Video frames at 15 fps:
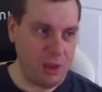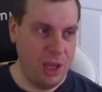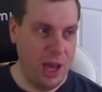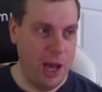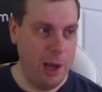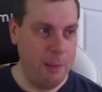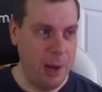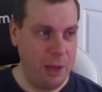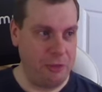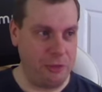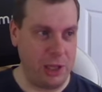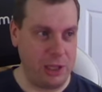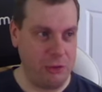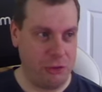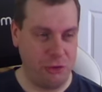I
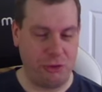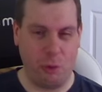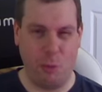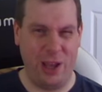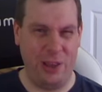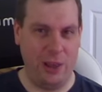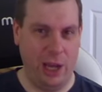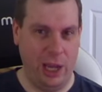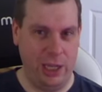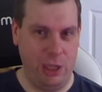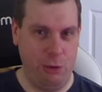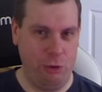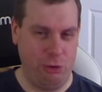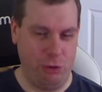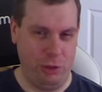think just the way that I
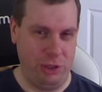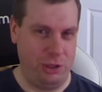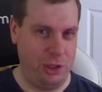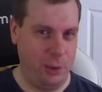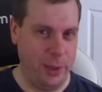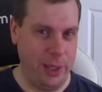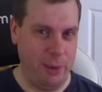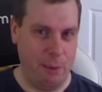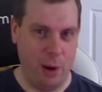usually do it,